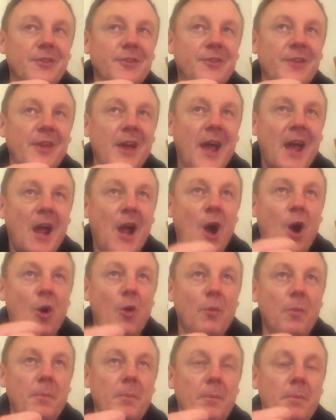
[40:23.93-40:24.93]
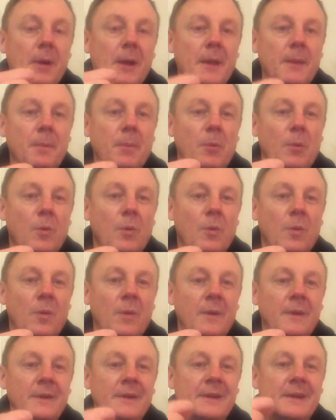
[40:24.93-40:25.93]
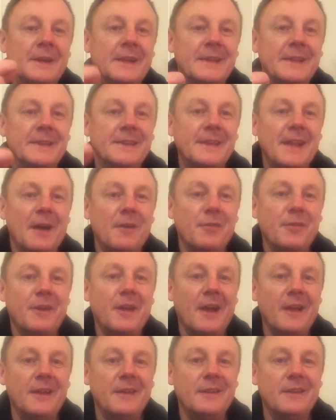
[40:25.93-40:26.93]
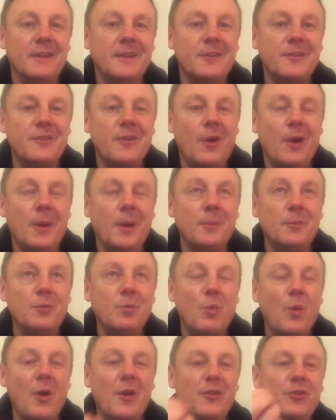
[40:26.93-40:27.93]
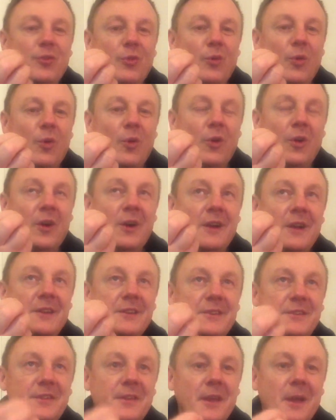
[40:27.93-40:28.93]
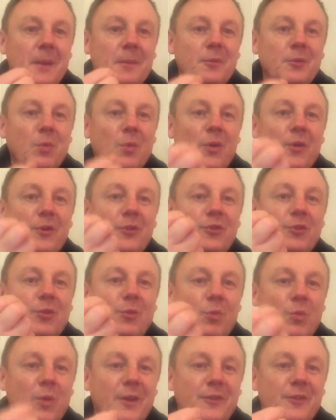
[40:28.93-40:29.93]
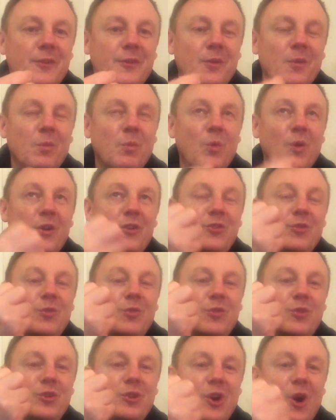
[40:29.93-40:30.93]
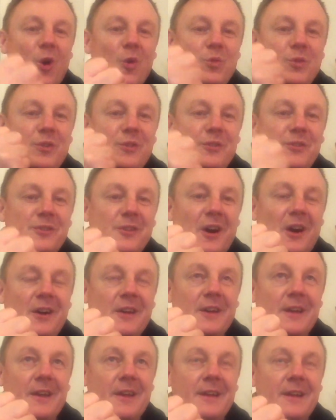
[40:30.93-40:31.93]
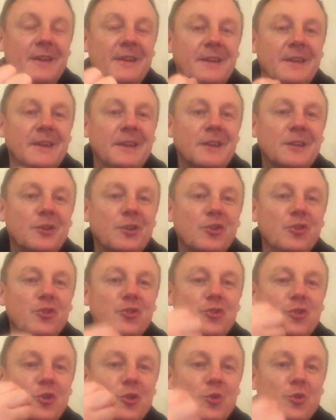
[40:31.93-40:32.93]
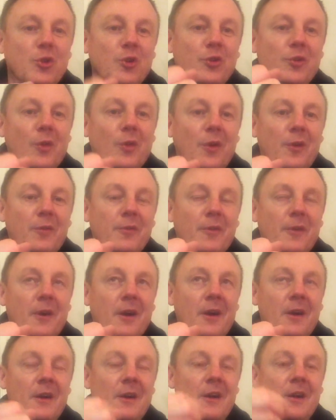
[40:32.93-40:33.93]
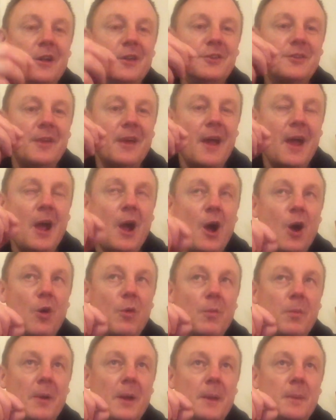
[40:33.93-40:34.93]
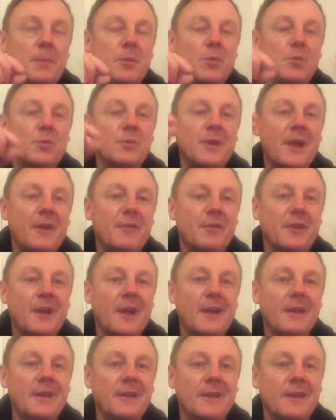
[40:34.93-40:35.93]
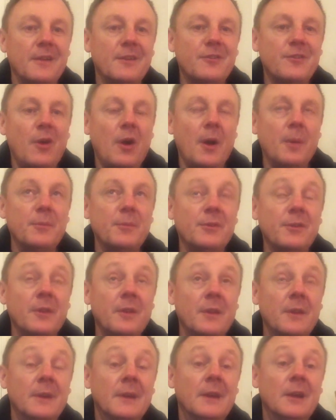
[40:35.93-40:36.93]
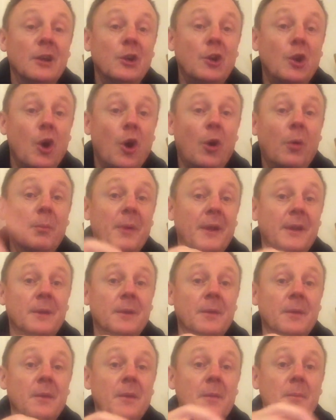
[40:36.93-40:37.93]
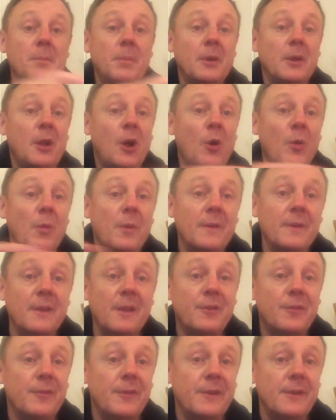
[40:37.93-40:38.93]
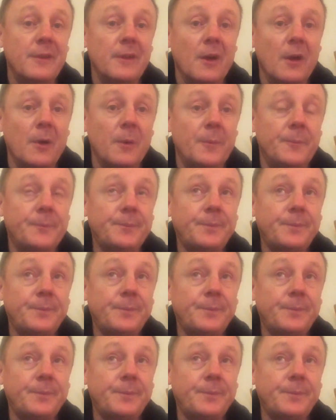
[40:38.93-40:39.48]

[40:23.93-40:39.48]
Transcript: to help people navigate these times? What is your tips? What is your wisdom? What is your golden nugget that you can offer to help people navigate these times? And comment below in this video,